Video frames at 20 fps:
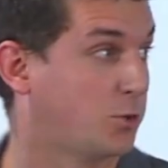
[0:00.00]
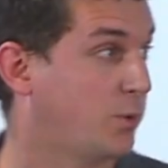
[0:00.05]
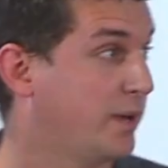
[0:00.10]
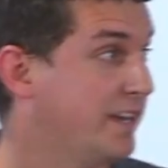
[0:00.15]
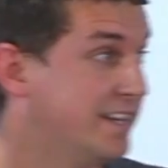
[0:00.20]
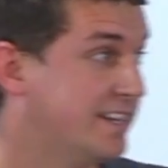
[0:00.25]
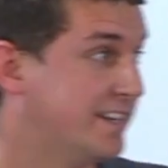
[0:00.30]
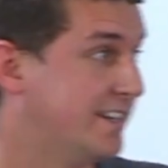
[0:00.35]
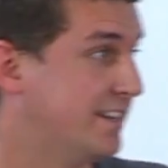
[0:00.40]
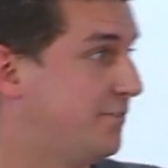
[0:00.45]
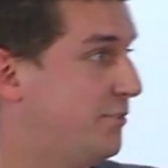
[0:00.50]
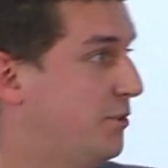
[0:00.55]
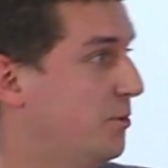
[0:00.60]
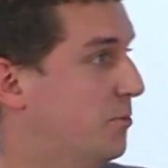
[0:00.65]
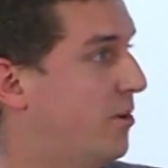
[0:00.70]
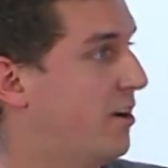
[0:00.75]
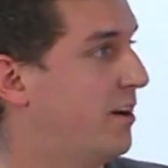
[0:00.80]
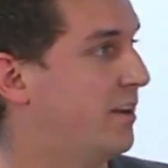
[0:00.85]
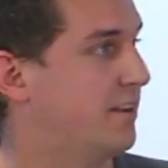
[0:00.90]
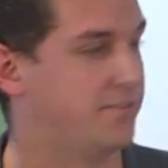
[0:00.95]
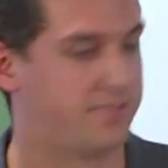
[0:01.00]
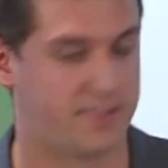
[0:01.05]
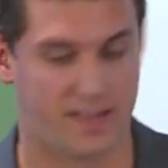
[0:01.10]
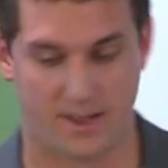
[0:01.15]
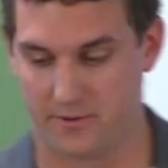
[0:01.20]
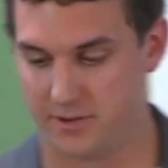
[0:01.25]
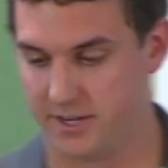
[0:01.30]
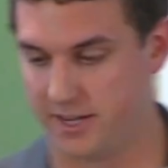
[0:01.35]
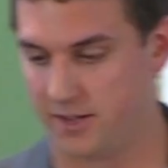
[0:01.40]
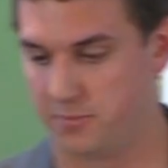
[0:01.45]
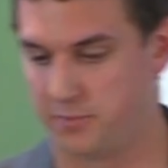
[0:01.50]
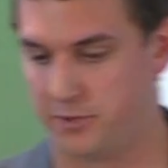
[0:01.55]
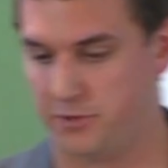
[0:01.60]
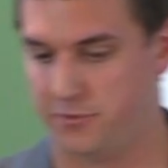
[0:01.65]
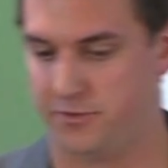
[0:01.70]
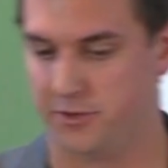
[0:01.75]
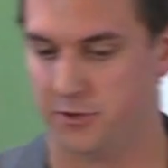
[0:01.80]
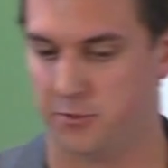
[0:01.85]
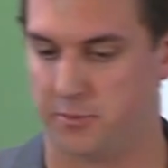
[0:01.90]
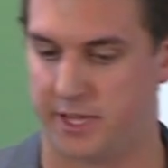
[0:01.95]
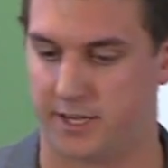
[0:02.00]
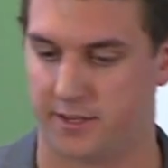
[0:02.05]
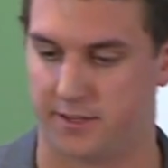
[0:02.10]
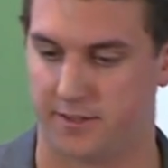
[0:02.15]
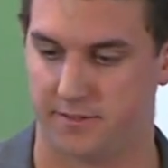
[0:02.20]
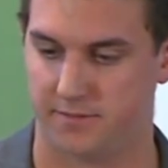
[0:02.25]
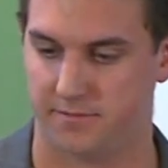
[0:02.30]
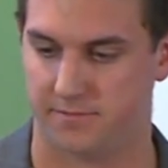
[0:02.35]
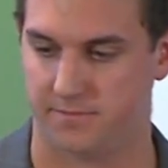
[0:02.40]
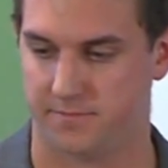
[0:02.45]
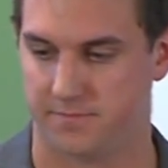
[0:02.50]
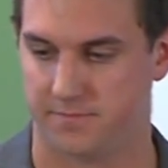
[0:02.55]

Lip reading: tweet it if you want, if that would help you feel better.